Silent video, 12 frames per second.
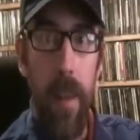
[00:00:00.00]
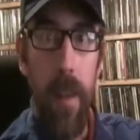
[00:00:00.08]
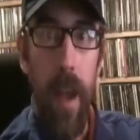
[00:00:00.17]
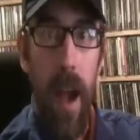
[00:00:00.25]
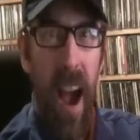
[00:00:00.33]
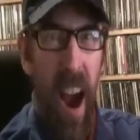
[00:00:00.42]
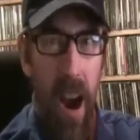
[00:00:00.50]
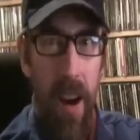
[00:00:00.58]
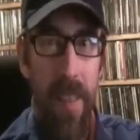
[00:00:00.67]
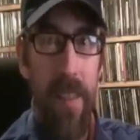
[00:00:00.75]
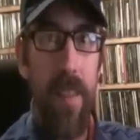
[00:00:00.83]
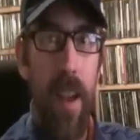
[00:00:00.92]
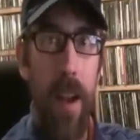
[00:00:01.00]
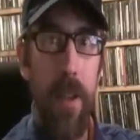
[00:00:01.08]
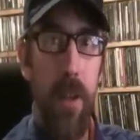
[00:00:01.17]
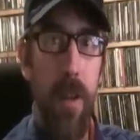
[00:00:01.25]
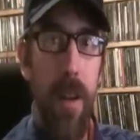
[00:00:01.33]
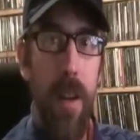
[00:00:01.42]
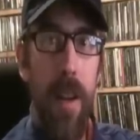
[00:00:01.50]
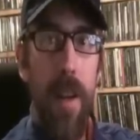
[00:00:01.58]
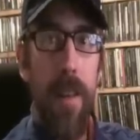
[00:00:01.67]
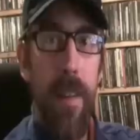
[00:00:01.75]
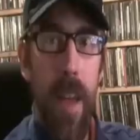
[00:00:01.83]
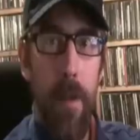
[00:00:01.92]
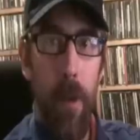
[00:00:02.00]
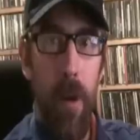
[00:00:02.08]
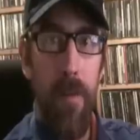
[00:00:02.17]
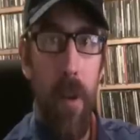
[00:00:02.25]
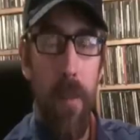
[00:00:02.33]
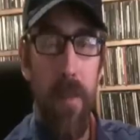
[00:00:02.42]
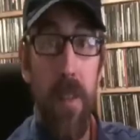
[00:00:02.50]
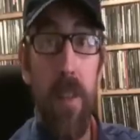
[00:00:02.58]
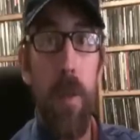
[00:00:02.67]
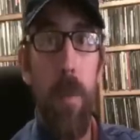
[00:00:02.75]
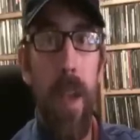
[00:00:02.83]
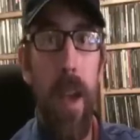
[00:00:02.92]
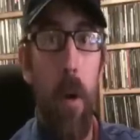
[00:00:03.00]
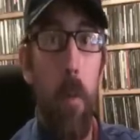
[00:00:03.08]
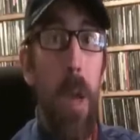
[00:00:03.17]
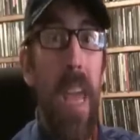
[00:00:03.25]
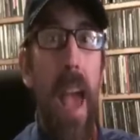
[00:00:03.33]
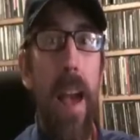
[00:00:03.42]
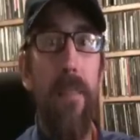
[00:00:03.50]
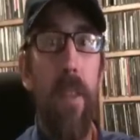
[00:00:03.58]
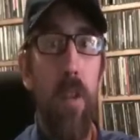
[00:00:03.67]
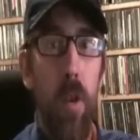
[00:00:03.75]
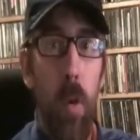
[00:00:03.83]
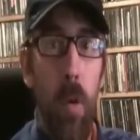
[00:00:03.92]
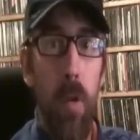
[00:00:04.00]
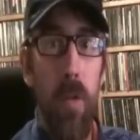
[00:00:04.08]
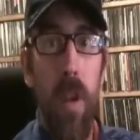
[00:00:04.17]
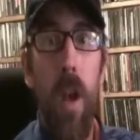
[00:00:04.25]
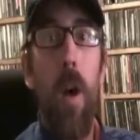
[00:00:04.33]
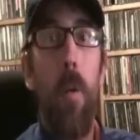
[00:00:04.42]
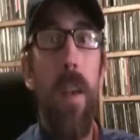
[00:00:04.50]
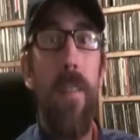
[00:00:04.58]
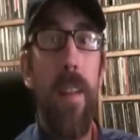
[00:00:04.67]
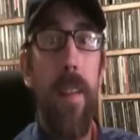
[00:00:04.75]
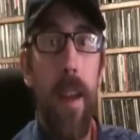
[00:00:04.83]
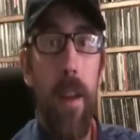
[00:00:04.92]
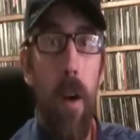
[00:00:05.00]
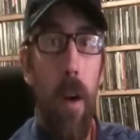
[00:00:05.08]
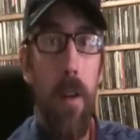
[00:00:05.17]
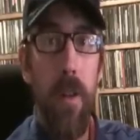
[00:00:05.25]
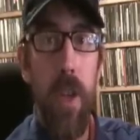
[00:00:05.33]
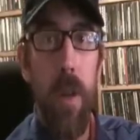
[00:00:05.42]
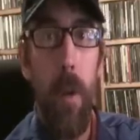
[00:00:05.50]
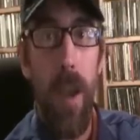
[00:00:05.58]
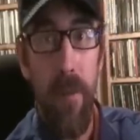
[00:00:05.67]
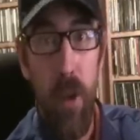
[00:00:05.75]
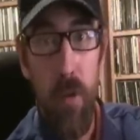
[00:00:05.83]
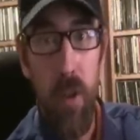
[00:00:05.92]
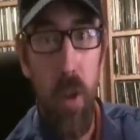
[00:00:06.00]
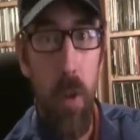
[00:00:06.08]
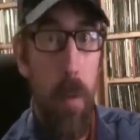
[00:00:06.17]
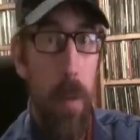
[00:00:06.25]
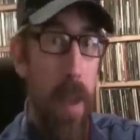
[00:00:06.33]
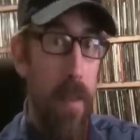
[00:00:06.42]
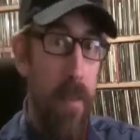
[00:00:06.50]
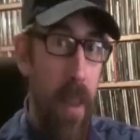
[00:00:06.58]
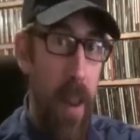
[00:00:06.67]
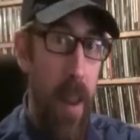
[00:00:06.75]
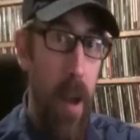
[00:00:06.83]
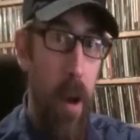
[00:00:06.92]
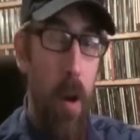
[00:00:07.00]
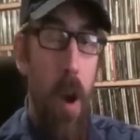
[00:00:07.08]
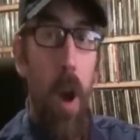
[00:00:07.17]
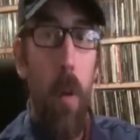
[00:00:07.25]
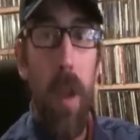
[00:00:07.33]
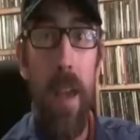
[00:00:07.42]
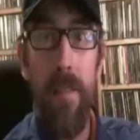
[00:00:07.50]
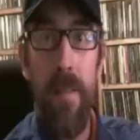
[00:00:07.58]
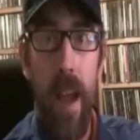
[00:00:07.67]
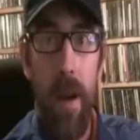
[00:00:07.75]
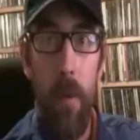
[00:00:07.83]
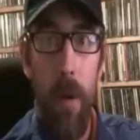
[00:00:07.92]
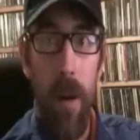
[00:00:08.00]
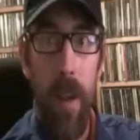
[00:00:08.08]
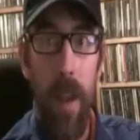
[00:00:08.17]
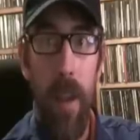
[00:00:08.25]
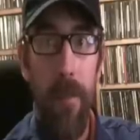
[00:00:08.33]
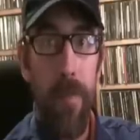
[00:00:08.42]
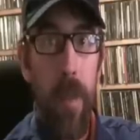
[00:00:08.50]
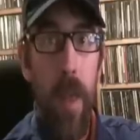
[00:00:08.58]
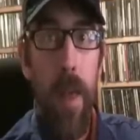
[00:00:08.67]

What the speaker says: the heart of this country, to get more involved and speak out. We have the tools. We have the technology, we have YouTube, we have video, we have networking.